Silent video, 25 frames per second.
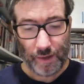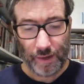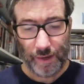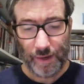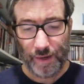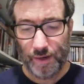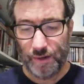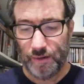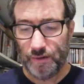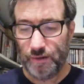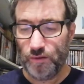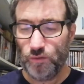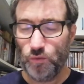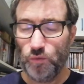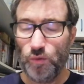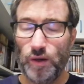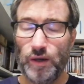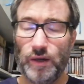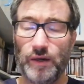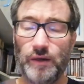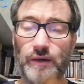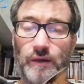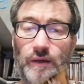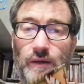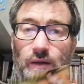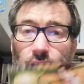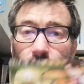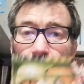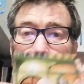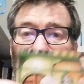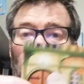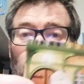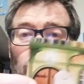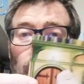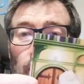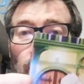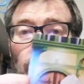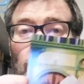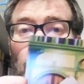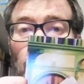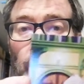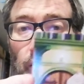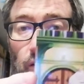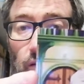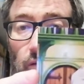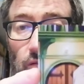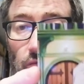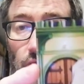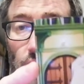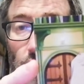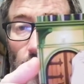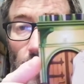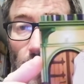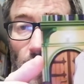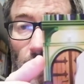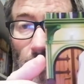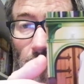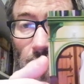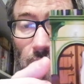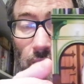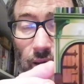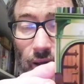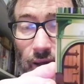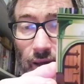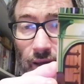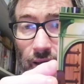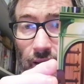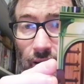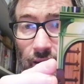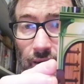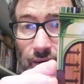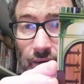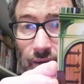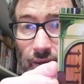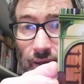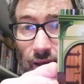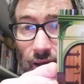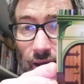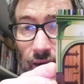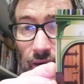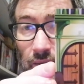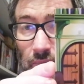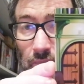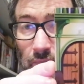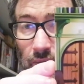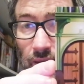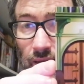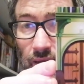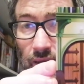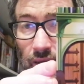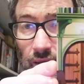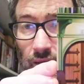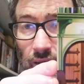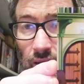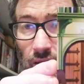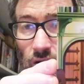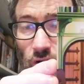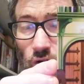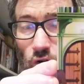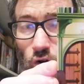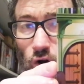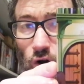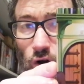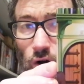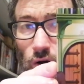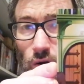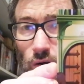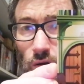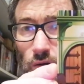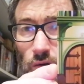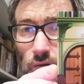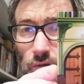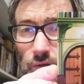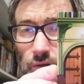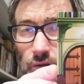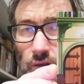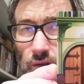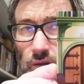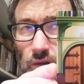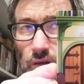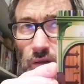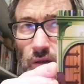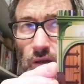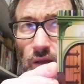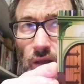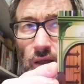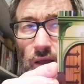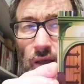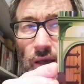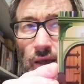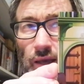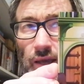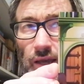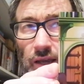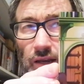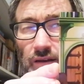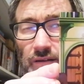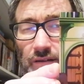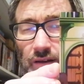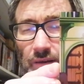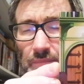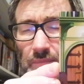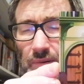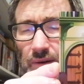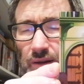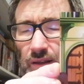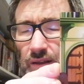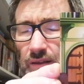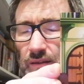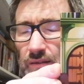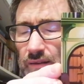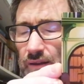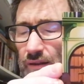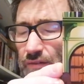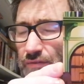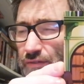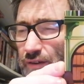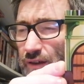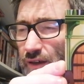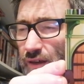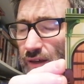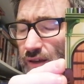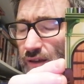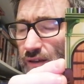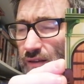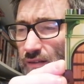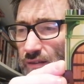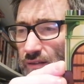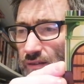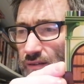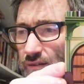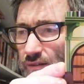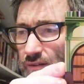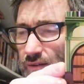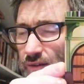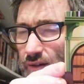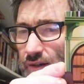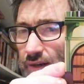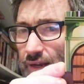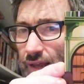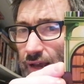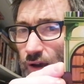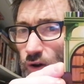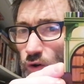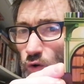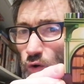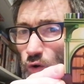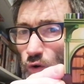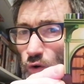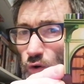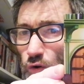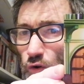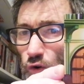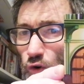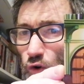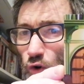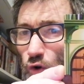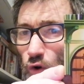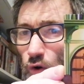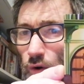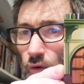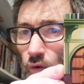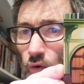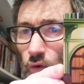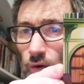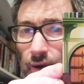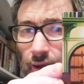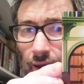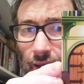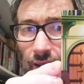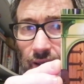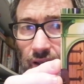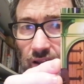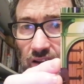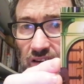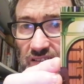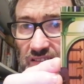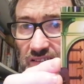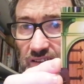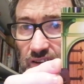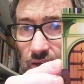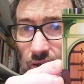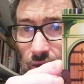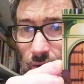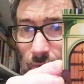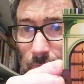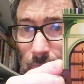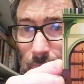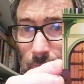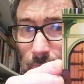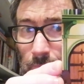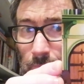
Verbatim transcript: and this one it's from an anime called in Japanese I think it's Neko no Ongaeshi